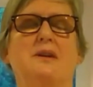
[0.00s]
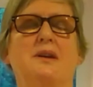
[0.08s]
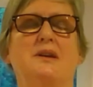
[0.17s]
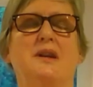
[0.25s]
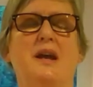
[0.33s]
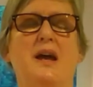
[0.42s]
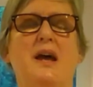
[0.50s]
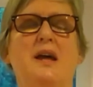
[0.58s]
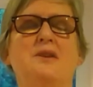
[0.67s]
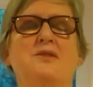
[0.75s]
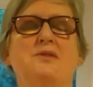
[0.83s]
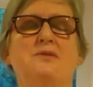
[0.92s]
And
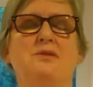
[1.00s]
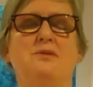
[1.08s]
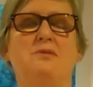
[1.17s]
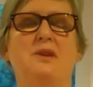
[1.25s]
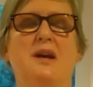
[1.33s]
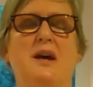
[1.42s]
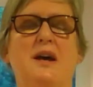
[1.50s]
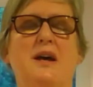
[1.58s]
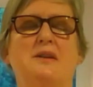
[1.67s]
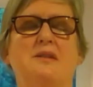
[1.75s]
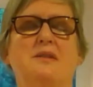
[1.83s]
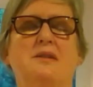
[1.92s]
as you do
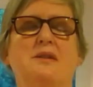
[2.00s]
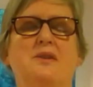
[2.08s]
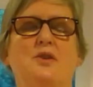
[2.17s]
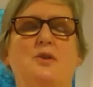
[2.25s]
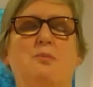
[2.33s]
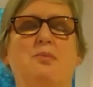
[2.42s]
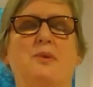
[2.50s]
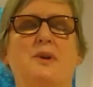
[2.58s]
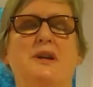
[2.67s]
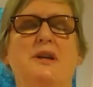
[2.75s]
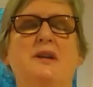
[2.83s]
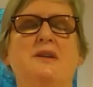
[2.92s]
that, you
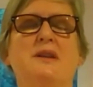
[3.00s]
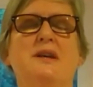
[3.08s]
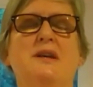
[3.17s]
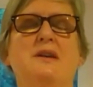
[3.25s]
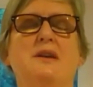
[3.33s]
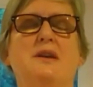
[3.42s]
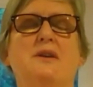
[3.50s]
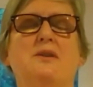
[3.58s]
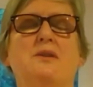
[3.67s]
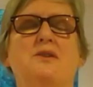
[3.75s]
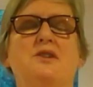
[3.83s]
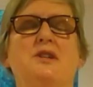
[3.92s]
bring that
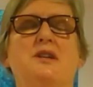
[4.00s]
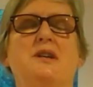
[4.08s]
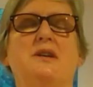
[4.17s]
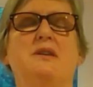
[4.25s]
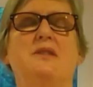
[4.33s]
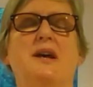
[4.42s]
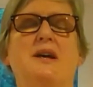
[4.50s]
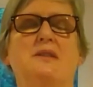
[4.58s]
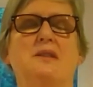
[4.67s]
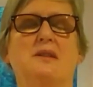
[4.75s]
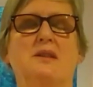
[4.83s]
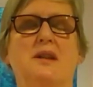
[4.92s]
energy, that
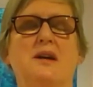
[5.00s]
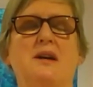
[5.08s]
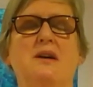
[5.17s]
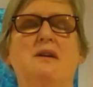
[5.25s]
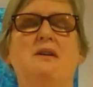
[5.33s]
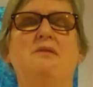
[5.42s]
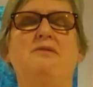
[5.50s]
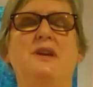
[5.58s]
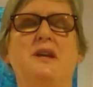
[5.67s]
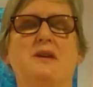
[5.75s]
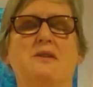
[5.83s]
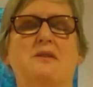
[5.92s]
love
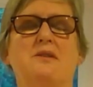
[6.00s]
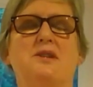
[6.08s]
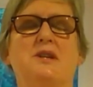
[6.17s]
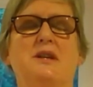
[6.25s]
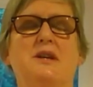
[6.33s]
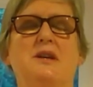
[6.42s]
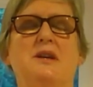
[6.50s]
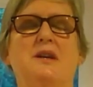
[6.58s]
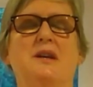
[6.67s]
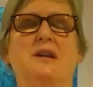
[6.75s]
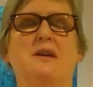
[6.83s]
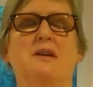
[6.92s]
energy,
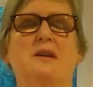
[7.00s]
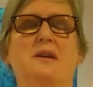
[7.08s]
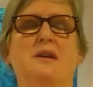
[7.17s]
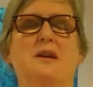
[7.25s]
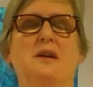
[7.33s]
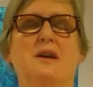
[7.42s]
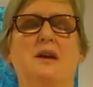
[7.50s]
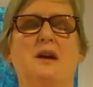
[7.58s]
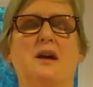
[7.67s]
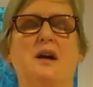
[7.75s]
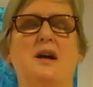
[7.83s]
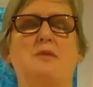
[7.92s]

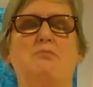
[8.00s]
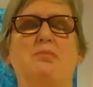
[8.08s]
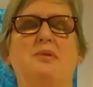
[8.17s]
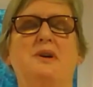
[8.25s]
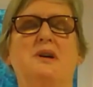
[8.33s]
up.